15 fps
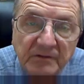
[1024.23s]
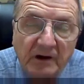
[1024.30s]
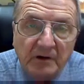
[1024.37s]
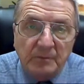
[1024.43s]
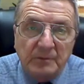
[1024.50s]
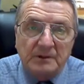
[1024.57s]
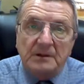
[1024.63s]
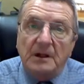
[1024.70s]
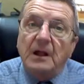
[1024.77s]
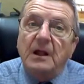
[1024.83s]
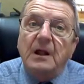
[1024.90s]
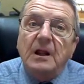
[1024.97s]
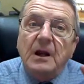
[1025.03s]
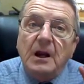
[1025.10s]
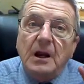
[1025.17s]
the environment?
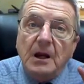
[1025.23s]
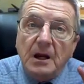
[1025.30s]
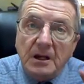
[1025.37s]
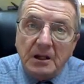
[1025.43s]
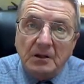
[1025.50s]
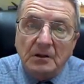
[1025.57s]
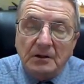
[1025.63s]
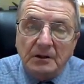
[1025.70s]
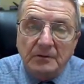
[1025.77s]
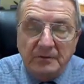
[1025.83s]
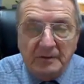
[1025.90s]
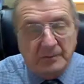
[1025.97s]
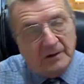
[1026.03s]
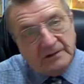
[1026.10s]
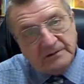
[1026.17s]

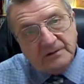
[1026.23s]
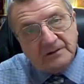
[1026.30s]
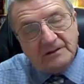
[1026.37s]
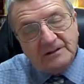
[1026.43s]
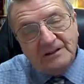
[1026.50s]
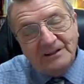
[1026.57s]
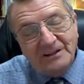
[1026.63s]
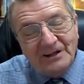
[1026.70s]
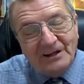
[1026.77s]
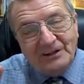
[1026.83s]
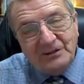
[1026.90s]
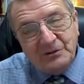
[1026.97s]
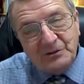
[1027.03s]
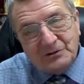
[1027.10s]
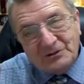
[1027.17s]
Legally. Remember, ethically,
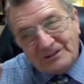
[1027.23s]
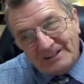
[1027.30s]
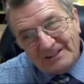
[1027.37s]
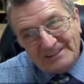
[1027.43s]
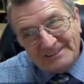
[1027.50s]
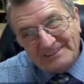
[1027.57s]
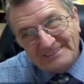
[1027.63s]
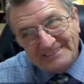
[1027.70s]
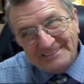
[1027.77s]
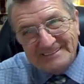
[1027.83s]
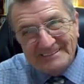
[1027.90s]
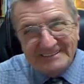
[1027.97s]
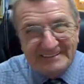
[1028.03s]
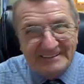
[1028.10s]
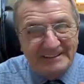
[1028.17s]
you could kind of
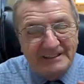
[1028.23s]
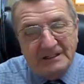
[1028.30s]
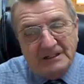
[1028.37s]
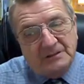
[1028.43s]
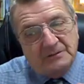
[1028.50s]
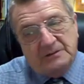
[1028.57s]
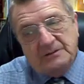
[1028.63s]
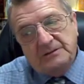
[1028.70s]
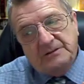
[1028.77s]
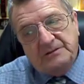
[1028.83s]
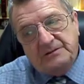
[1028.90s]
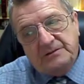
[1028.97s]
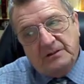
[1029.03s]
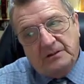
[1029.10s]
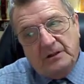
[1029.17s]
say,
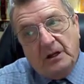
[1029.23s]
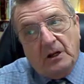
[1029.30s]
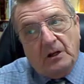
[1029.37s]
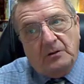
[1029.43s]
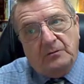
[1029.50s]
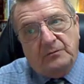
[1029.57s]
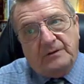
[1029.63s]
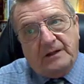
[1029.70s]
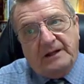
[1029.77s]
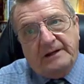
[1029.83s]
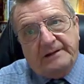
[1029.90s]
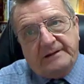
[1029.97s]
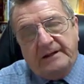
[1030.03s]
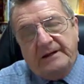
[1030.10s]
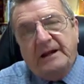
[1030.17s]
well, you've
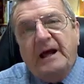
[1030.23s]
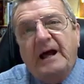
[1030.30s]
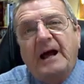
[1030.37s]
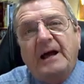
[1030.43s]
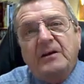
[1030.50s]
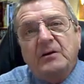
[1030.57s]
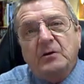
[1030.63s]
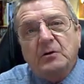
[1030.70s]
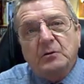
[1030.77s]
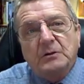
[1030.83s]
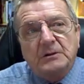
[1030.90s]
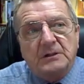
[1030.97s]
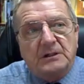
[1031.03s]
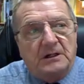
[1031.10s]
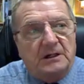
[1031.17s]
got a kind of
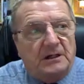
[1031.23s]
higher